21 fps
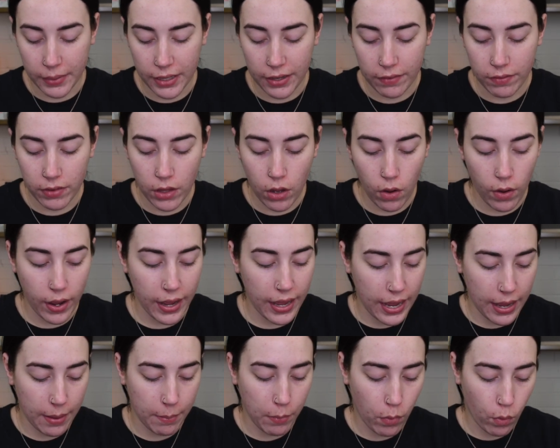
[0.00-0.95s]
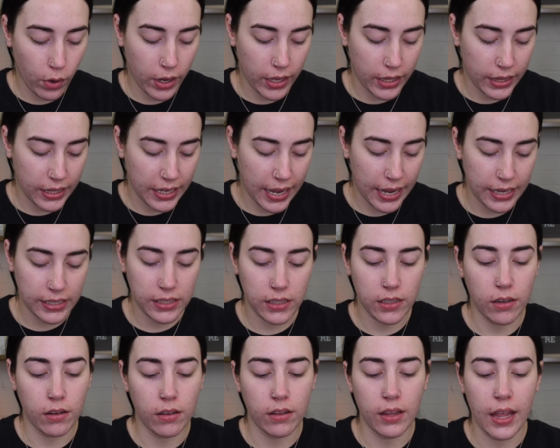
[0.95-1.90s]
Even though I am oily, I
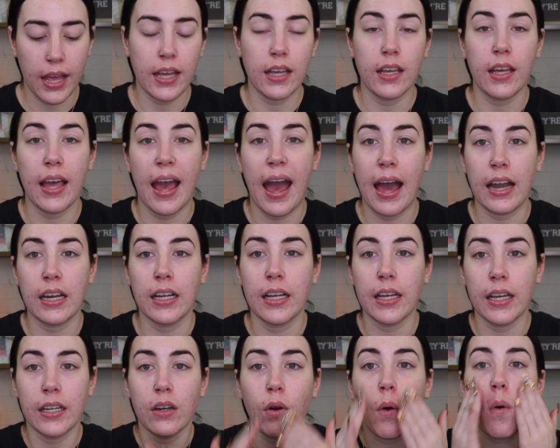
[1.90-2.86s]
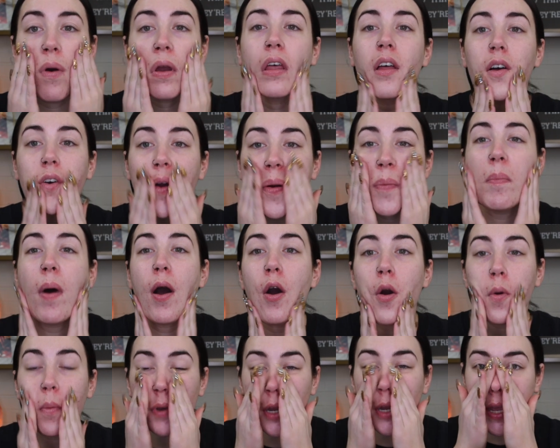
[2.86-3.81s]
still like adding an oil
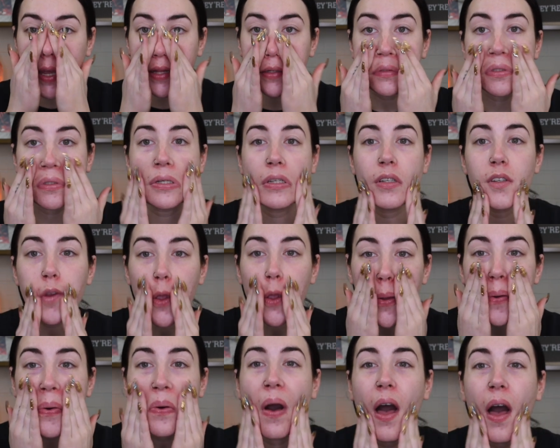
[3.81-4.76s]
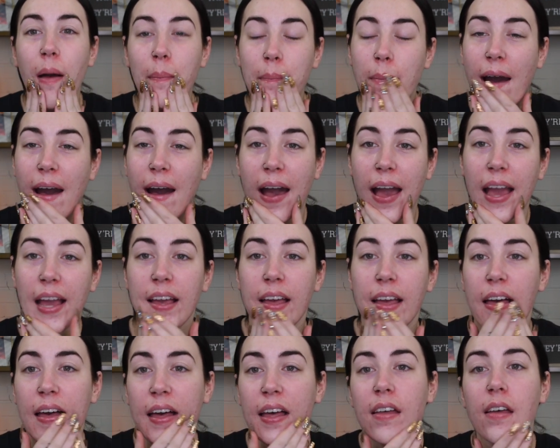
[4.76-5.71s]
component to
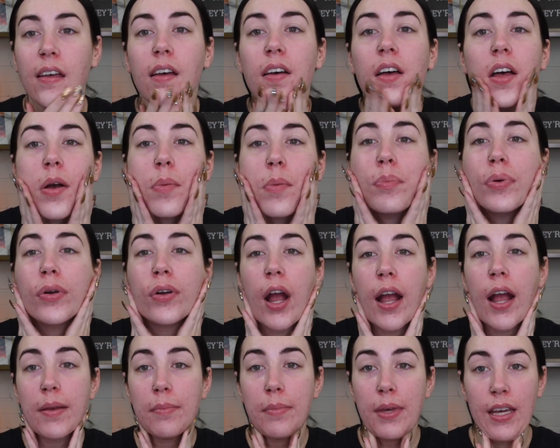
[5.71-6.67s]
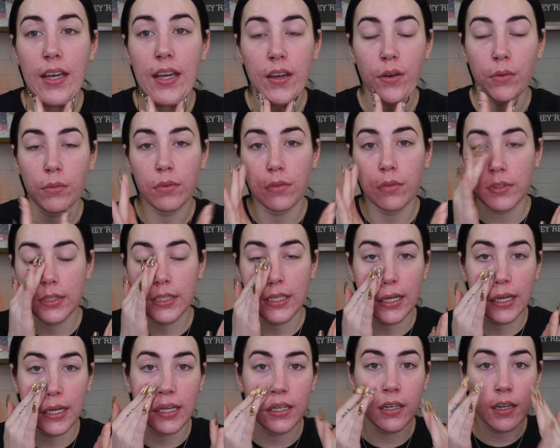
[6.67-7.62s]
my priming
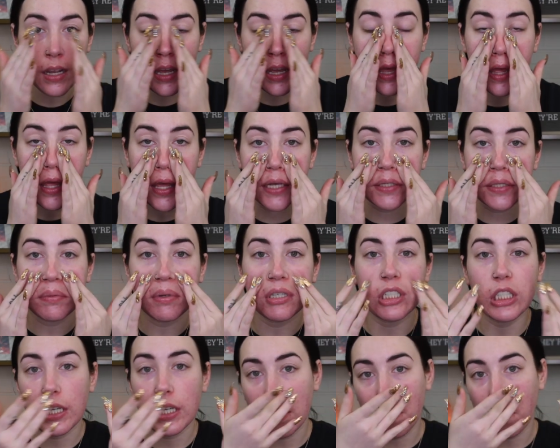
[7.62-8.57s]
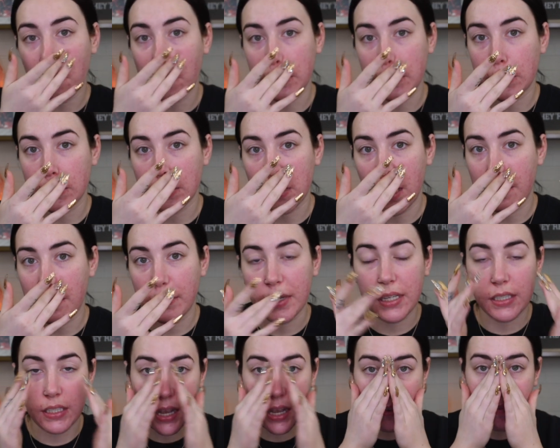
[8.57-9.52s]
routine, especially in the winter time
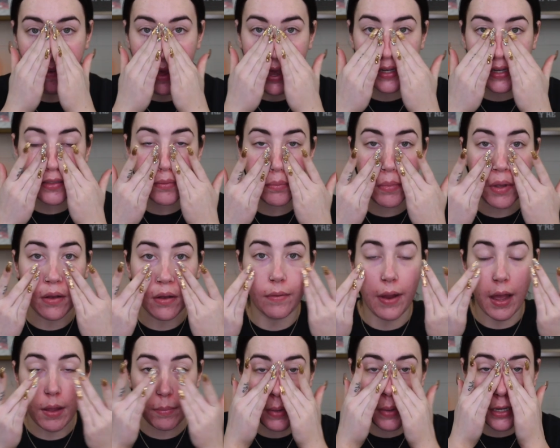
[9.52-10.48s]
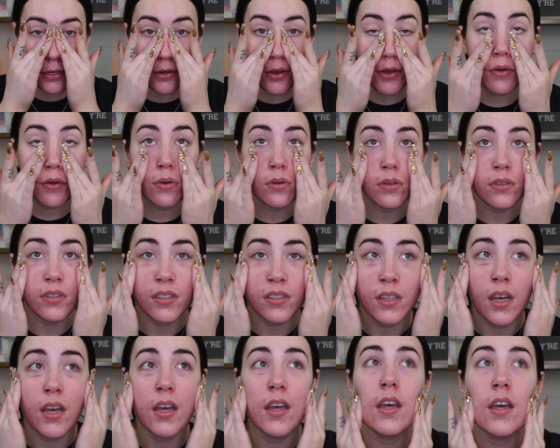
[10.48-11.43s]
because I have eczema around my nose.